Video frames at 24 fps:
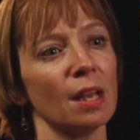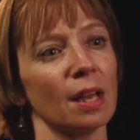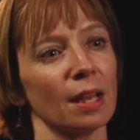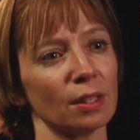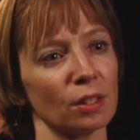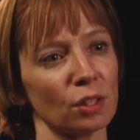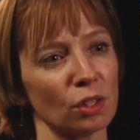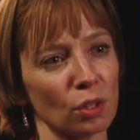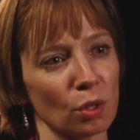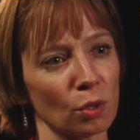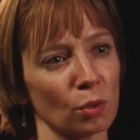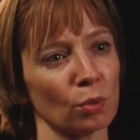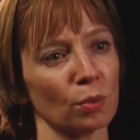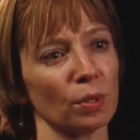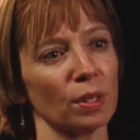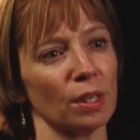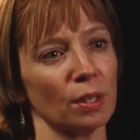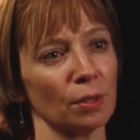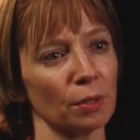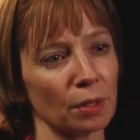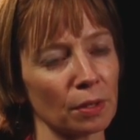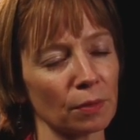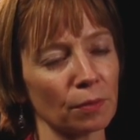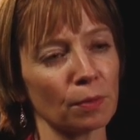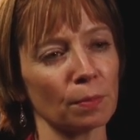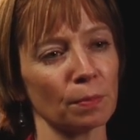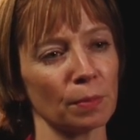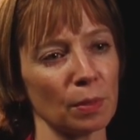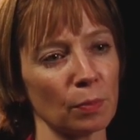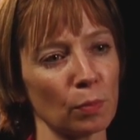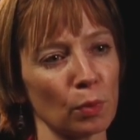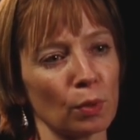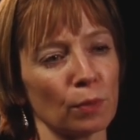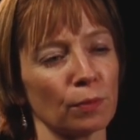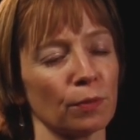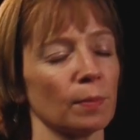And so, hearing from
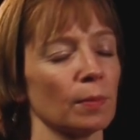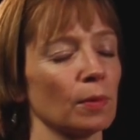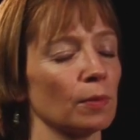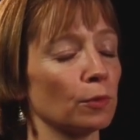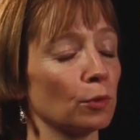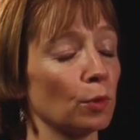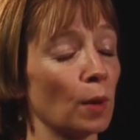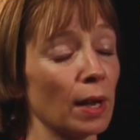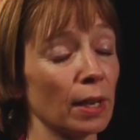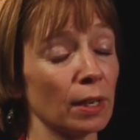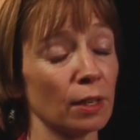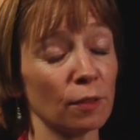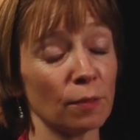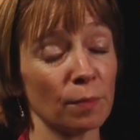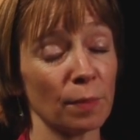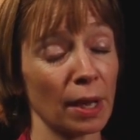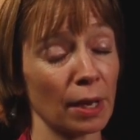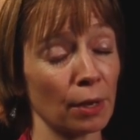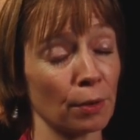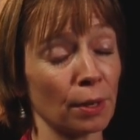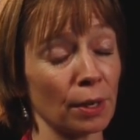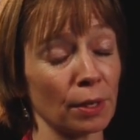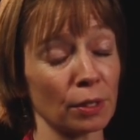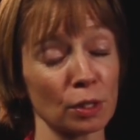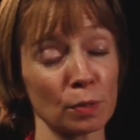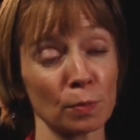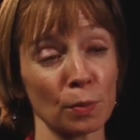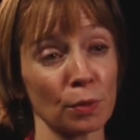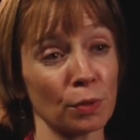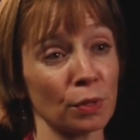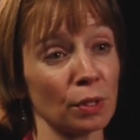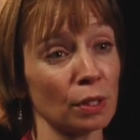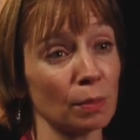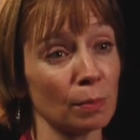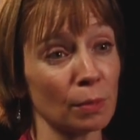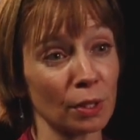people from a variety of backgrounds,
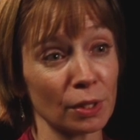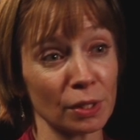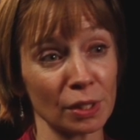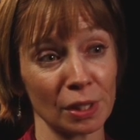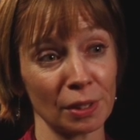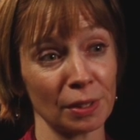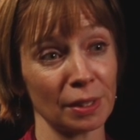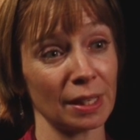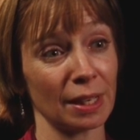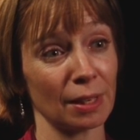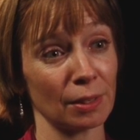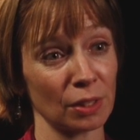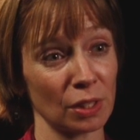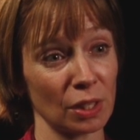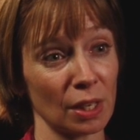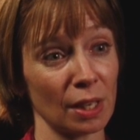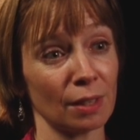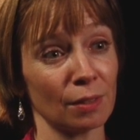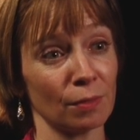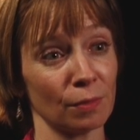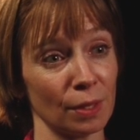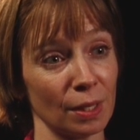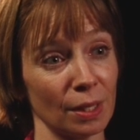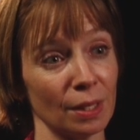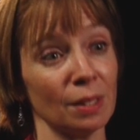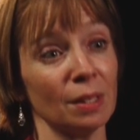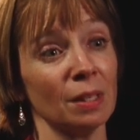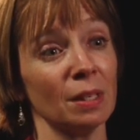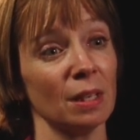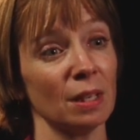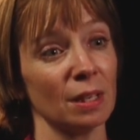both in the military and outside of it,